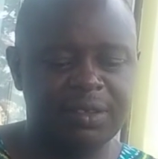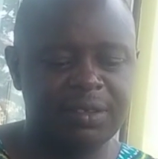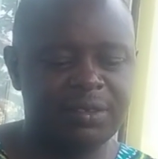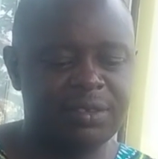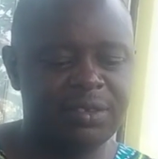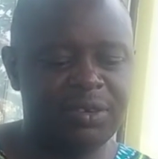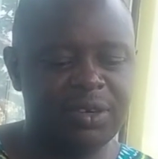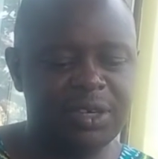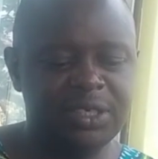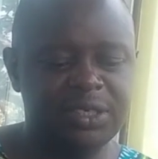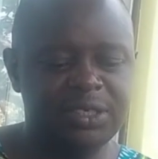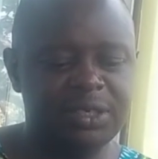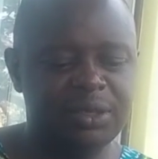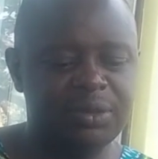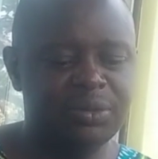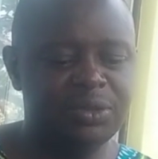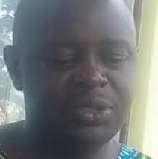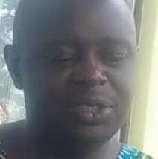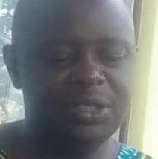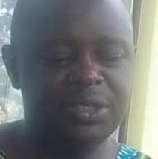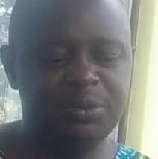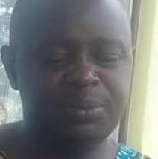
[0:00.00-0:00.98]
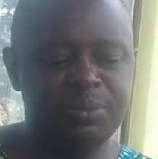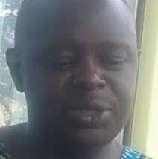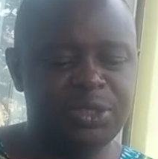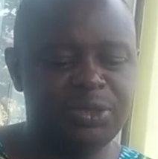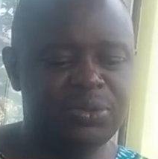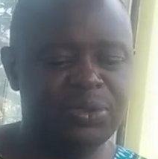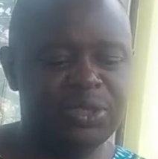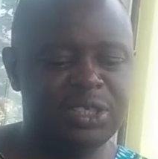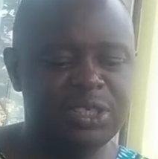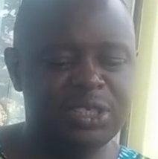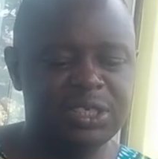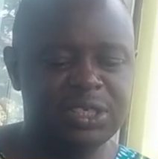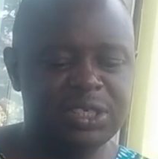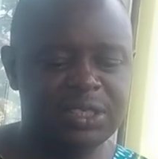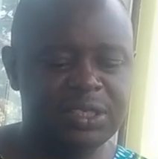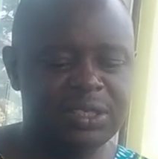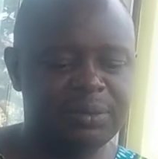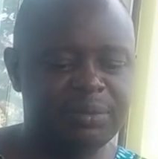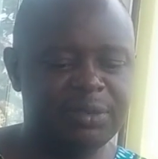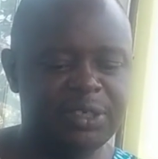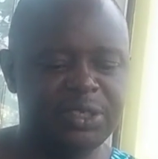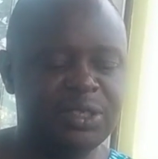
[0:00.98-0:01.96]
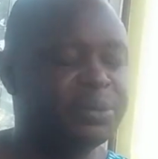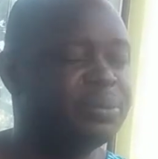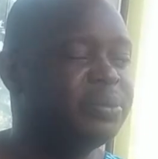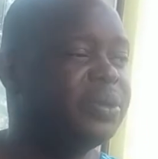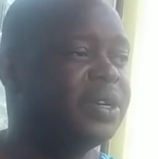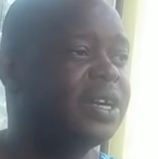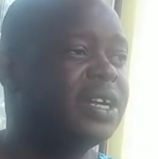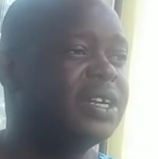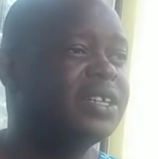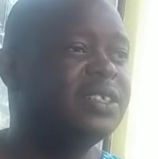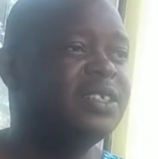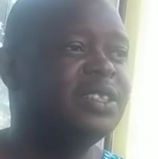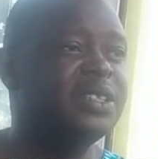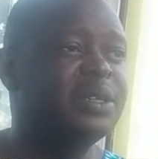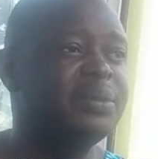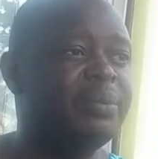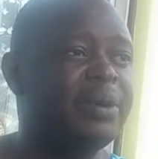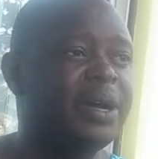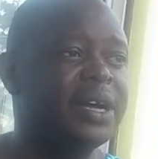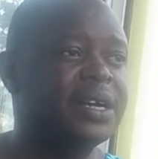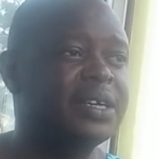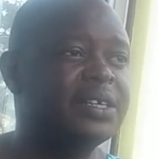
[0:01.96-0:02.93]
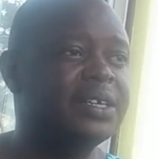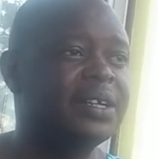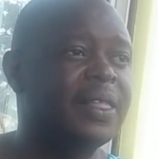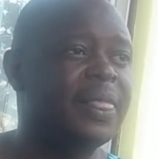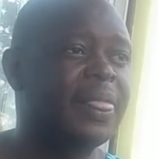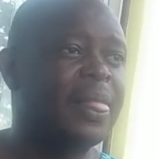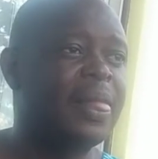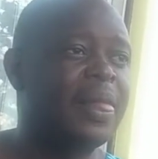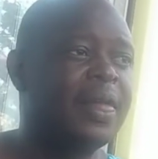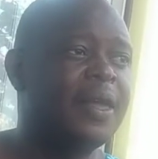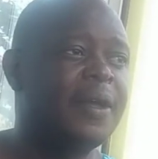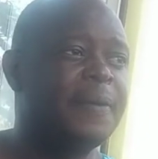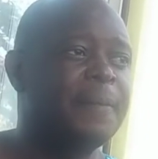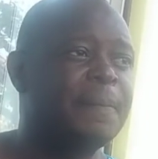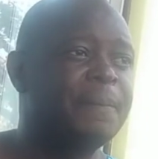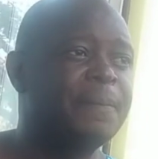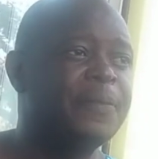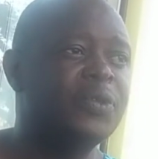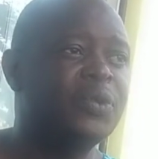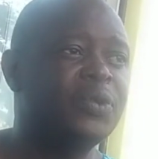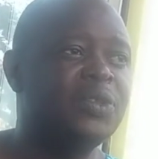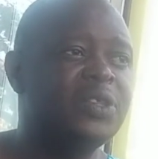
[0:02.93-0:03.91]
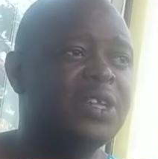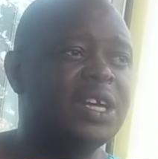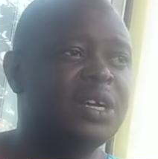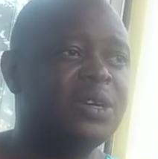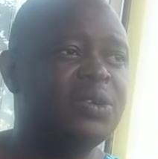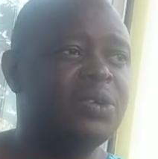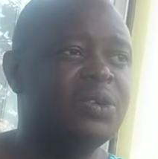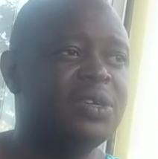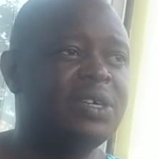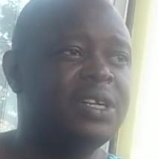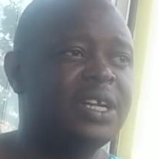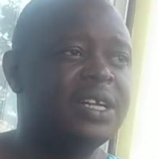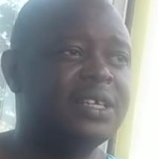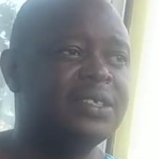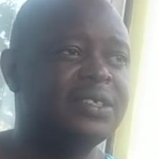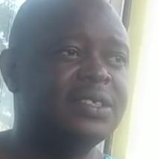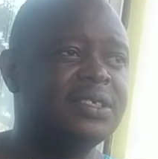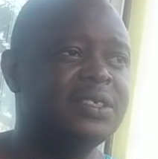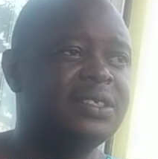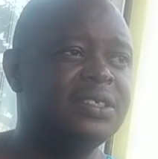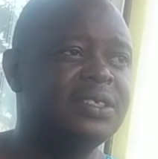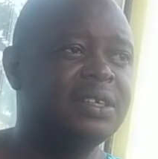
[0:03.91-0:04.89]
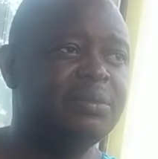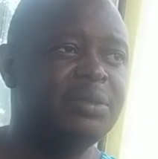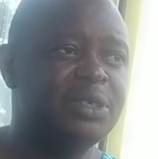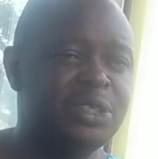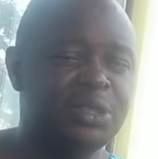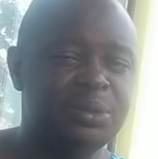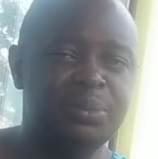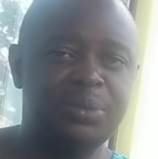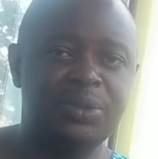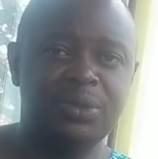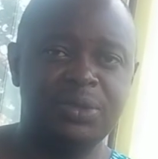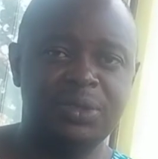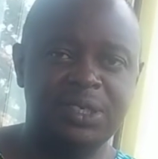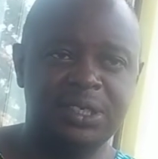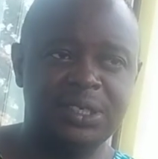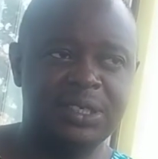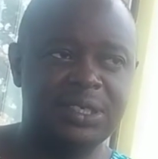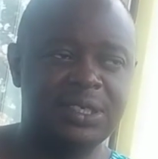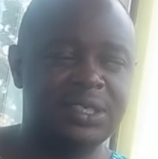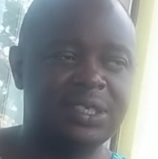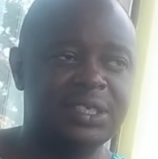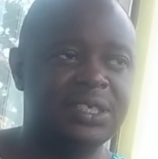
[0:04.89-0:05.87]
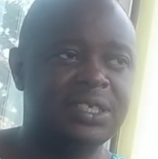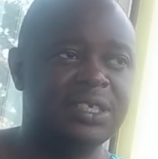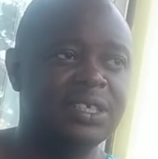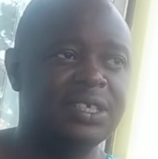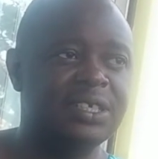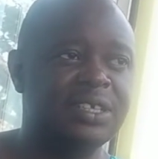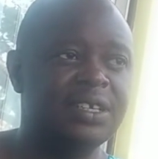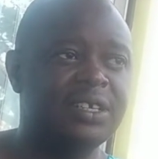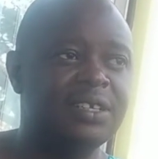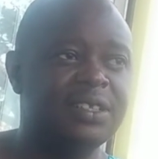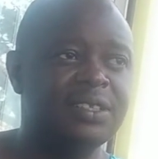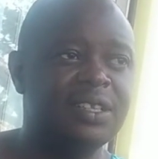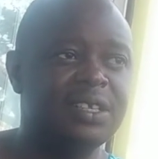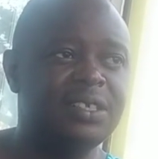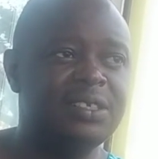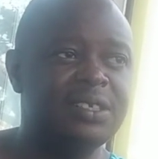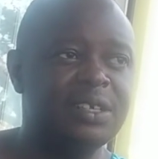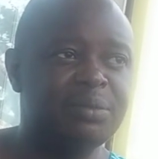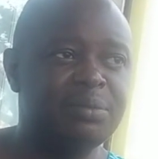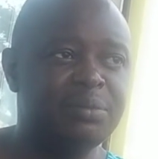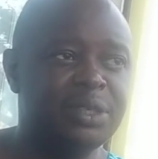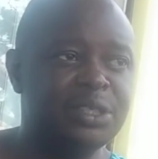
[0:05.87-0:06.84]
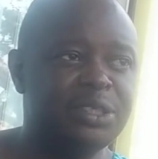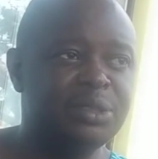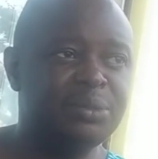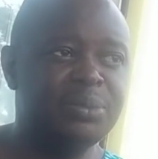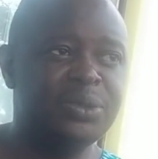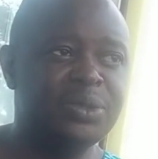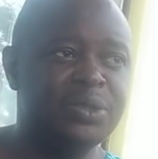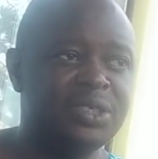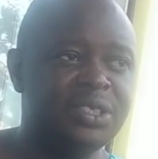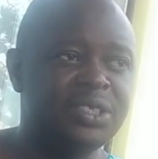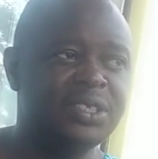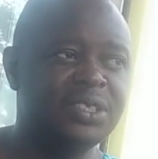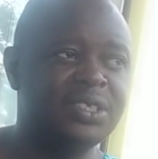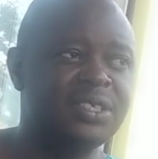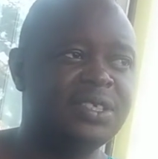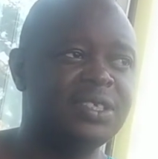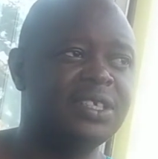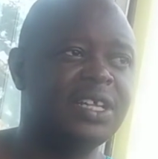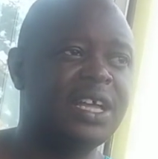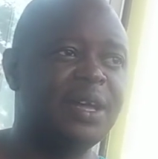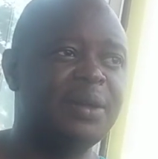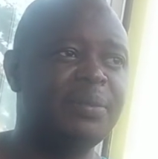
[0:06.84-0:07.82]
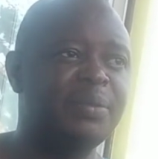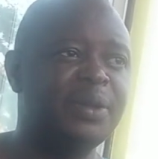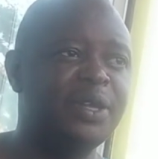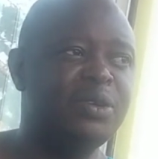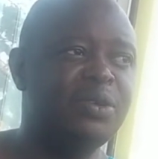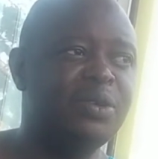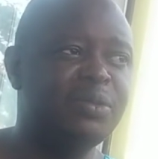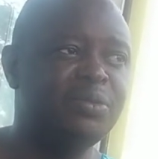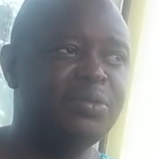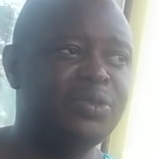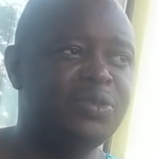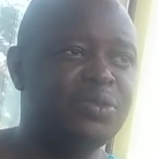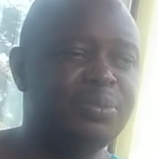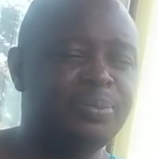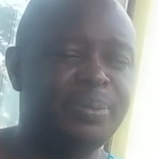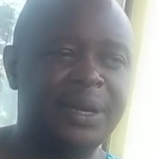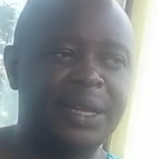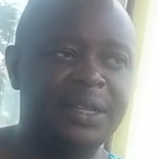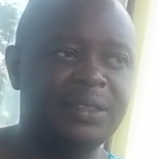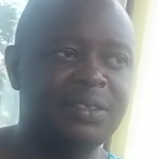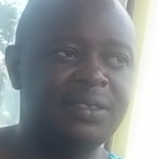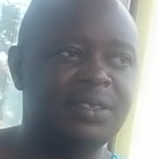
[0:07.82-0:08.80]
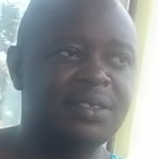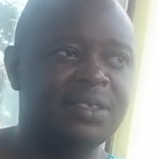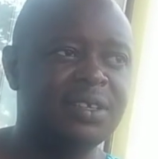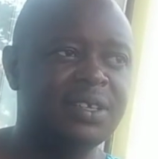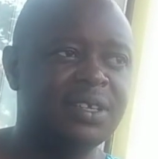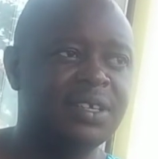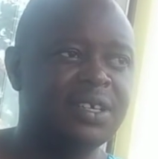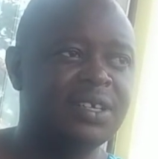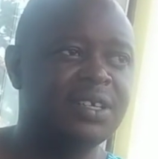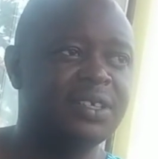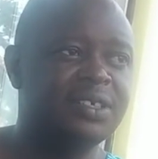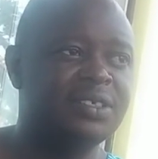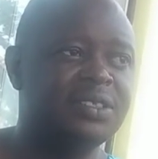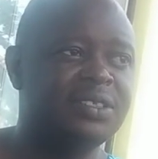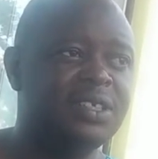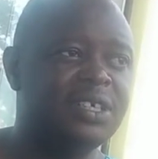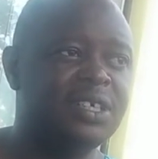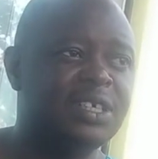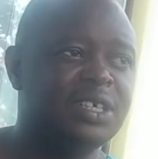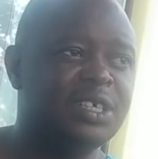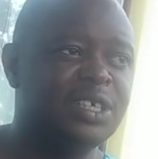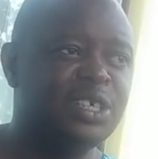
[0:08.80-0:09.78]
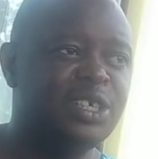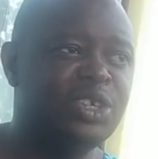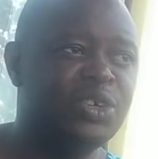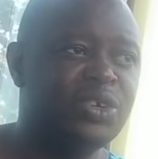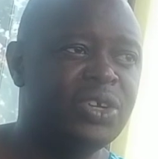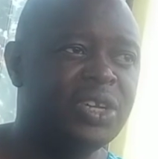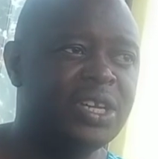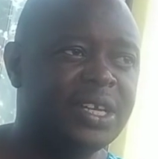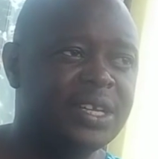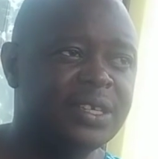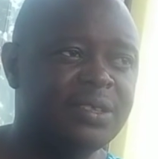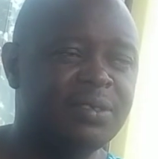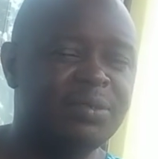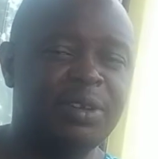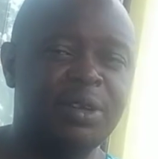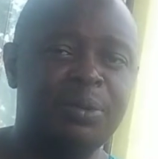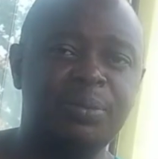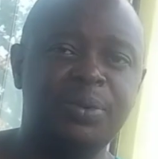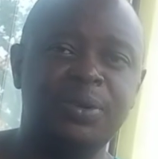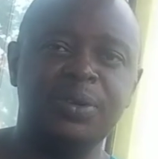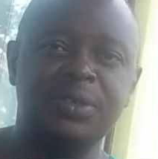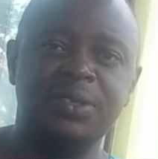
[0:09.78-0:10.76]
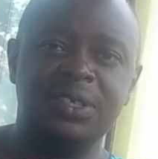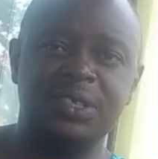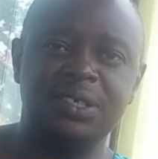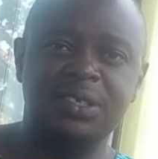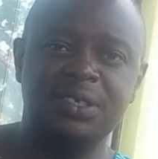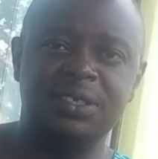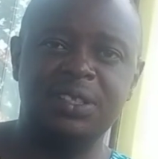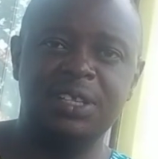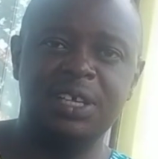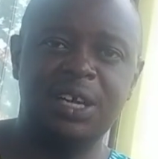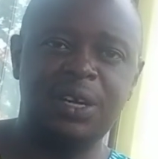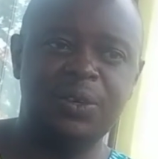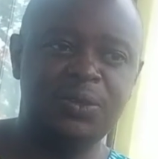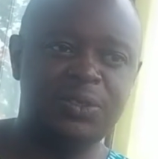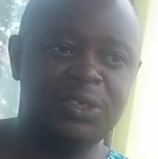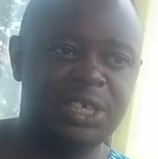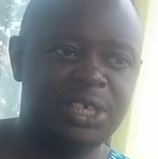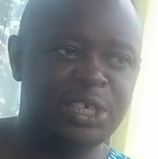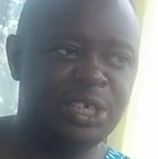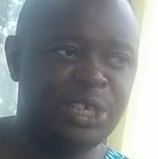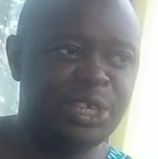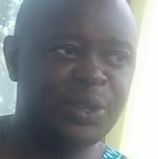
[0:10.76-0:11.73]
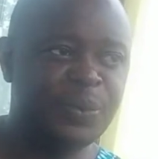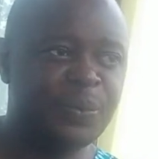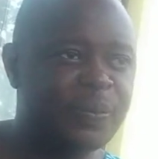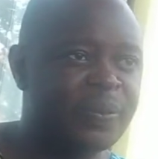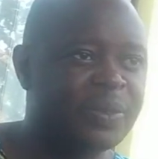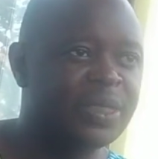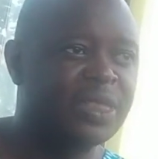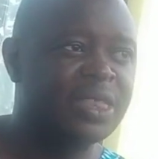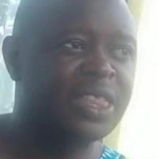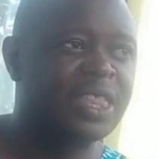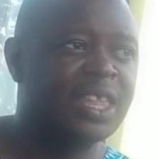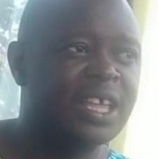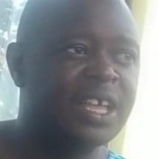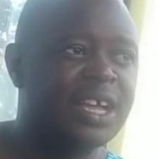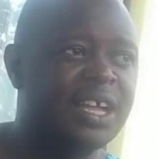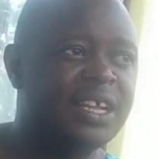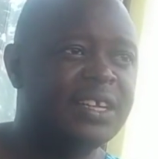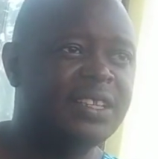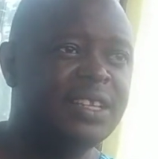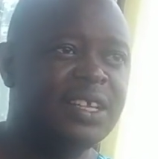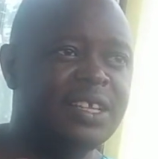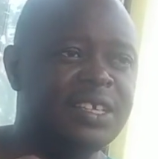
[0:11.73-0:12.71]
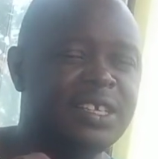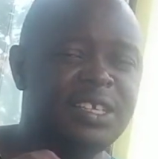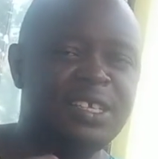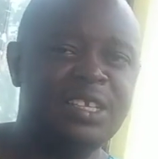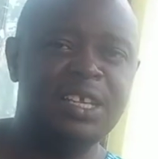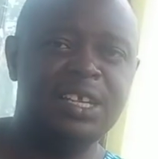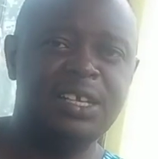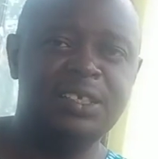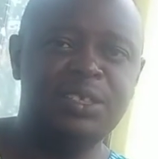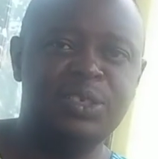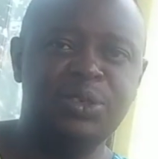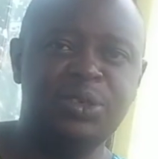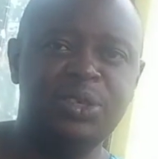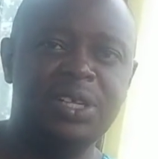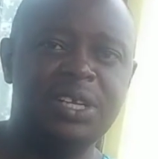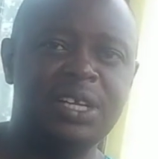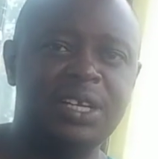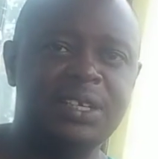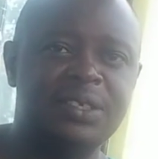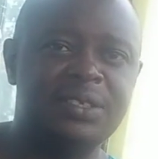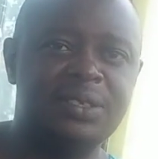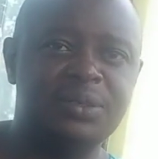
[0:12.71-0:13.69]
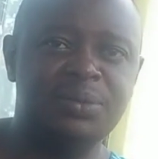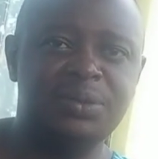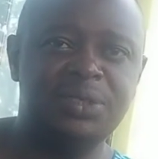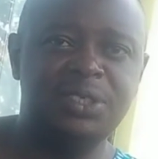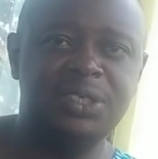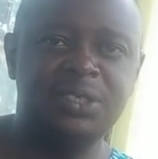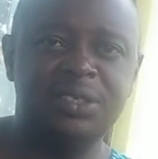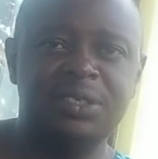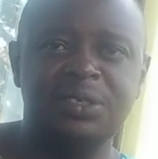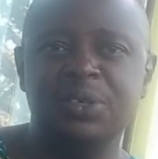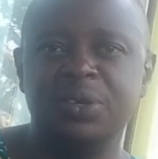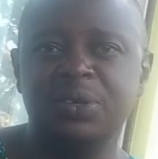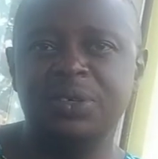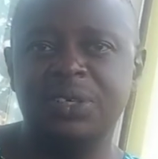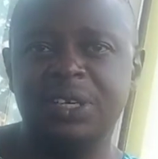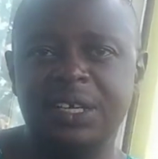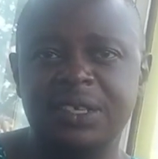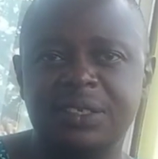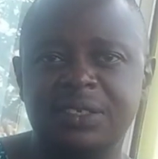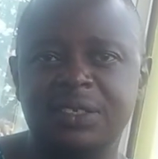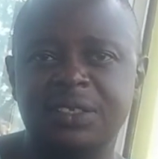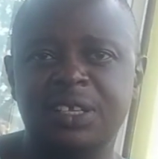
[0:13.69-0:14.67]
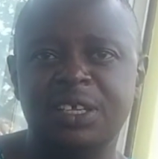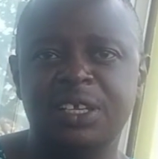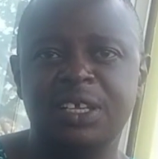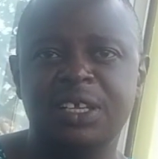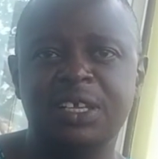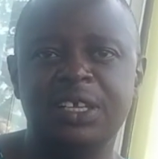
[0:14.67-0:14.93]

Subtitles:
structure which is between the vertebra in the back. So they are called as intervertebral discs. The intervertebral discs are made of two parts: the nucleus fibrosus, the outer ring, and the inner nucleus, which is called as the